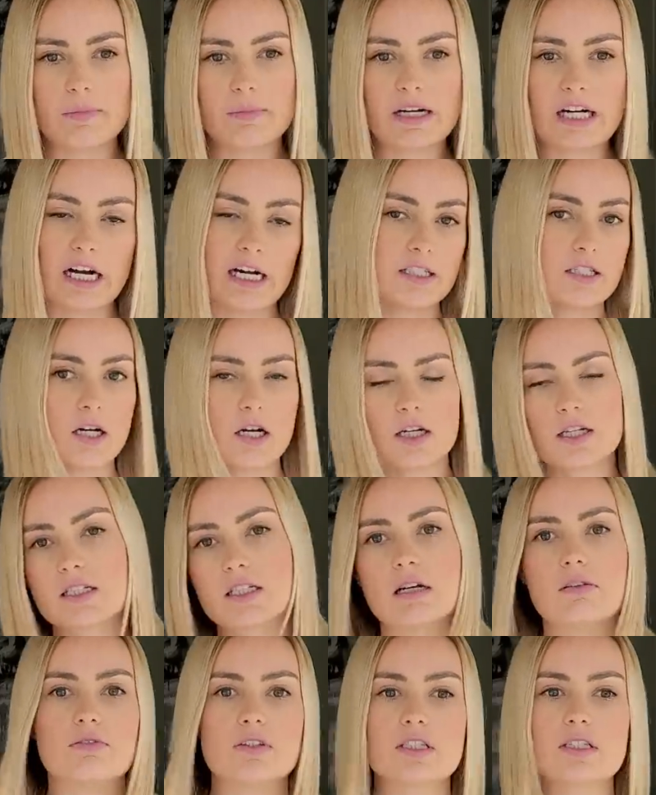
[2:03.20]
my guide dog is
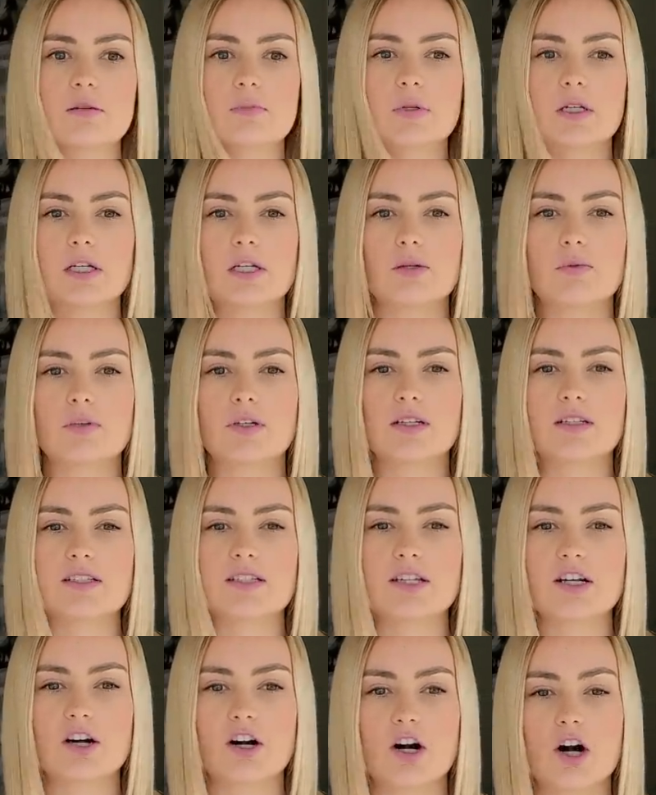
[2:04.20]
definitely something he would
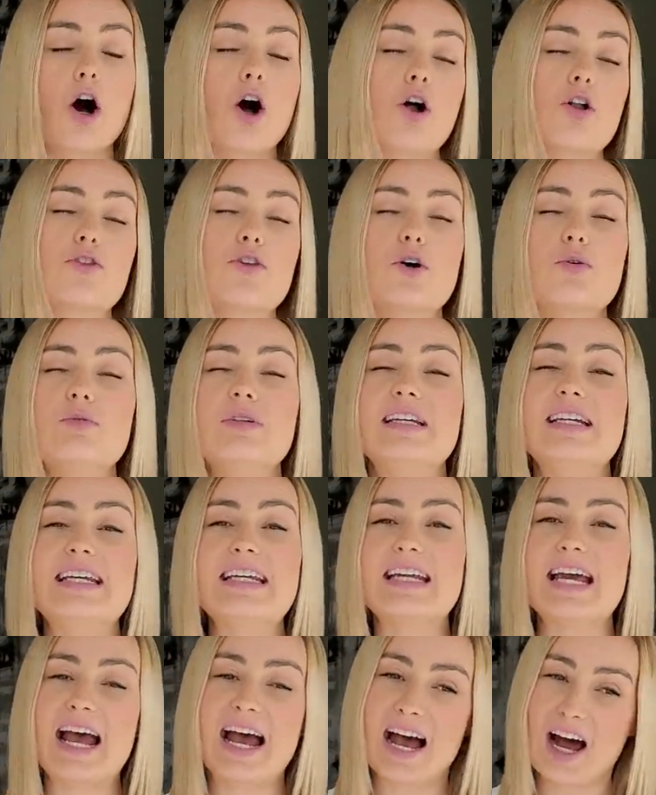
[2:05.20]
consider. Although
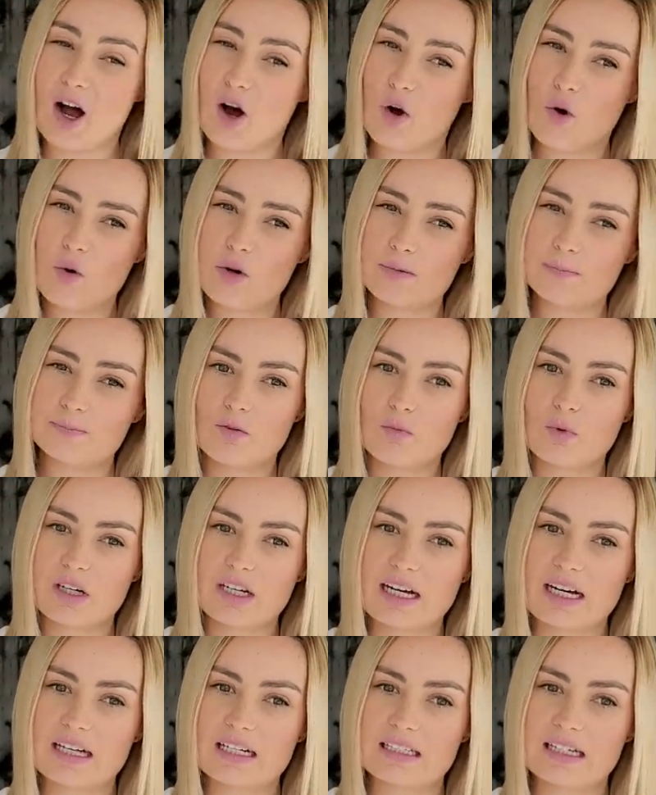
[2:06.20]
now we're
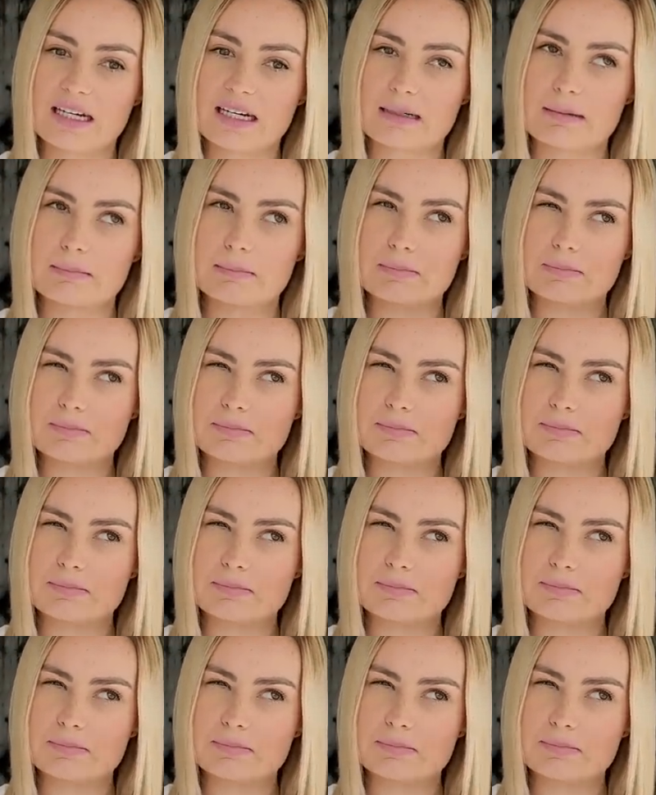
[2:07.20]
kind of like,